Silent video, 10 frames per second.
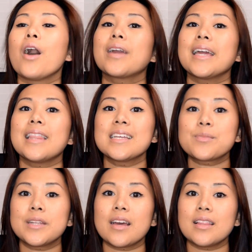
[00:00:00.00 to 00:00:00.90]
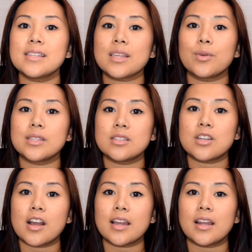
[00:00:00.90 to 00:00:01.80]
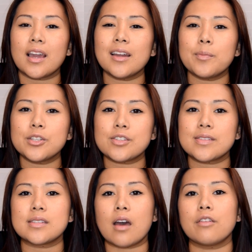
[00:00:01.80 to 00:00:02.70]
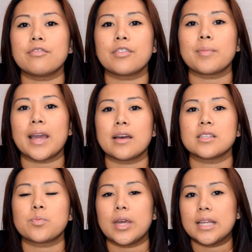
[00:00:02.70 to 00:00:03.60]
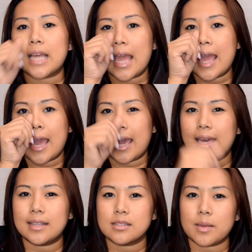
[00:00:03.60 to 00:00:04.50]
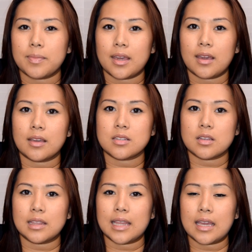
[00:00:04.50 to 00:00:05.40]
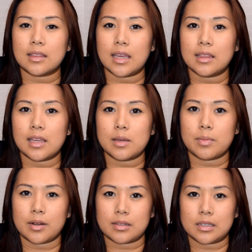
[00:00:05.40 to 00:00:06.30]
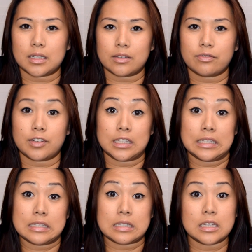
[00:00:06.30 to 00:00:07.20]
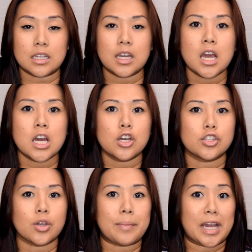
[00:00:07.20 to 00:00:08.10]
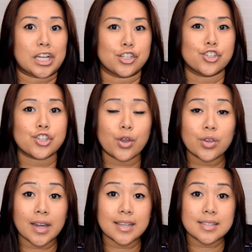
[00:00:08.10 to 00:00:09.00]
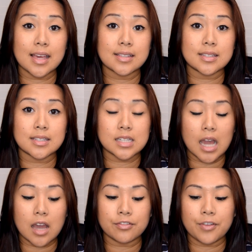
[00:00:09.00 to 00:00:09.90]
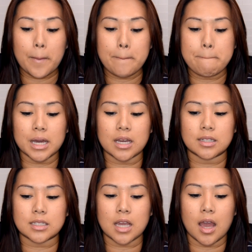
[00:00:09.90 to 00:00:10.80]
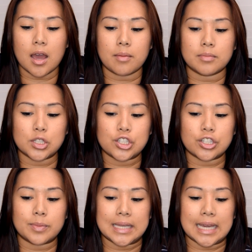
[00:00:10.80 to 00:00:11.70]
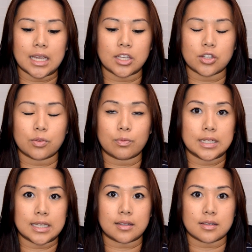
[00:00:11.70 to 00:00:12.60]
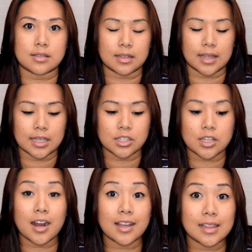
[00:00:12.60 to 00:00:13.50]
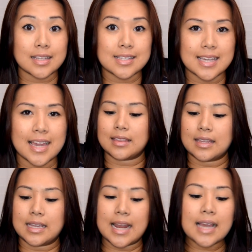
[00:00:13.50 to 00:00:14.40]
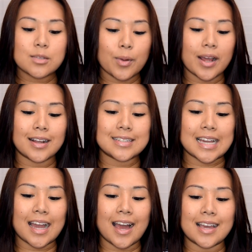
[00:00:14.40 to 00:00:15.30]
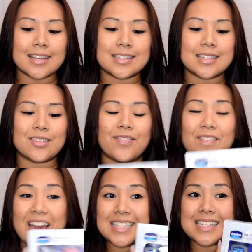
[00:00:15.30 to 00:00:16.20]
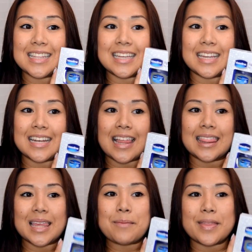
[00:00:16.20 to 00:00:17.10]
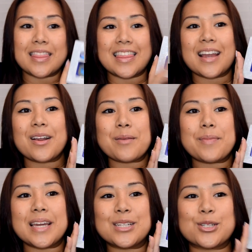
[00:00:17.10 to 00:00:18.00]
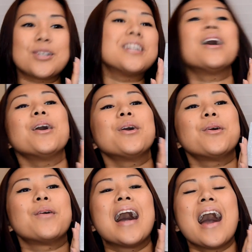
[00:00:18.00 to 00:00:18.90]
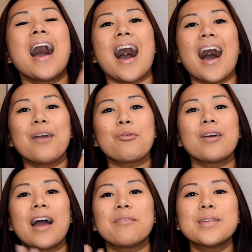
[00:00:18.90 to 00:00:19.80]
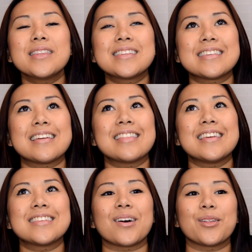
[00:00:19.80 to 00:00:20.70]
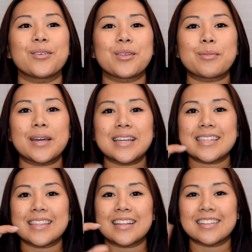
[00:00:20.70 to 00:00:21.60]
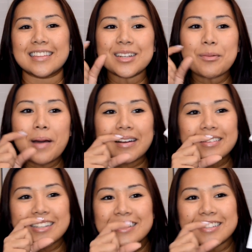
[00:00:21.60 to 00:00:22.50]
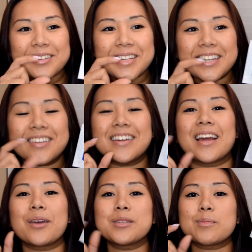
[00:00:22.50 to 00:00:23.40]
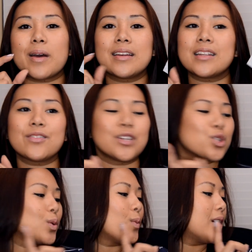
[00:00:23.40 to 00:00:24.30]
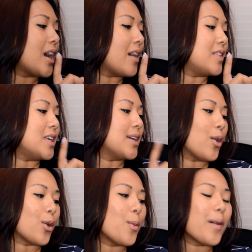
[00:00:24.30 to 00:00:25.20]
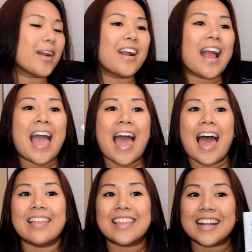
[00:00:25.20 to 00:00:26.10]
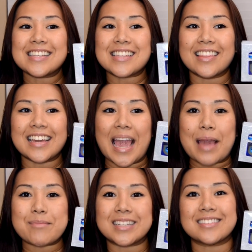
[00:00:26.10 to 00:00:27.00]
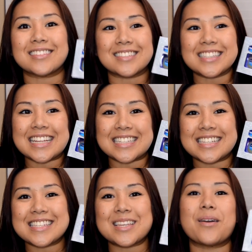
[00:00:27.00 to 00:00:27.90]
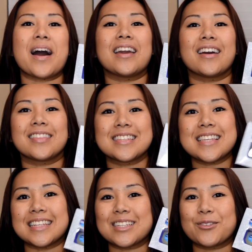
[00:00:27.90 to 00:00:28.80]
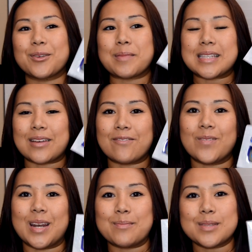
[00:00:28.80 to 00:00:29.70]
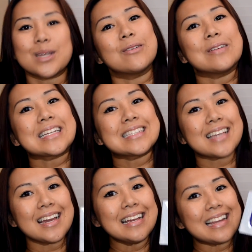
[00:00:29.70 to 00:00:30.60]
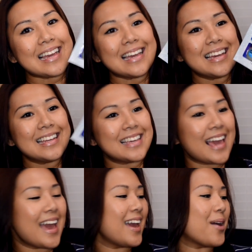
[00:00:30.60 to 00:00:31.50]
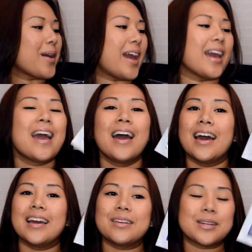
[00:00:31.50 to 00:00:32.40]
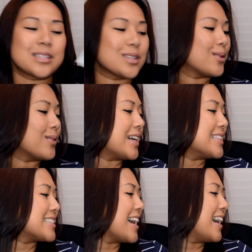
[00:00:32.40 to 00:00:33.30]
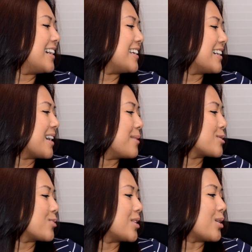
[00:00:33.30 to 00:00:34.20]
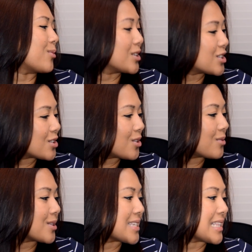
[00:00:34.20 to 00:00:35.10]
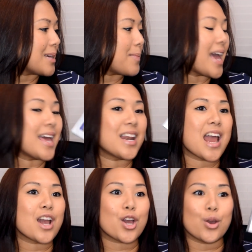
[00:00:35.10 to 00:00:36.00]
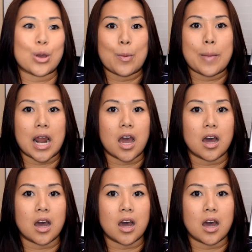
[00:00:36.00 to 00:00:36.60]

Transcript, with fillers: Okay, last but not least, I went to Target. I got a bunch of stuff for my husband and something as a late, late, late birthday gift for Lizzie. So I'm not going to show you guys that stuff, but um, she'll be getting it ridiculously late. Sorry, Lizzie. The next product I got is the Vaseline Lip Therapy Trio. I I've been seeing these all over the place, and they're a little bottle. They're so cute, and I almost bought an individual one of the cocoa butter and then I saw they came in a little set, so I got the set for myself, and I'm so excited! Yay! Okay, anyway, so inside it comes with original rosy lip and cocoa butter.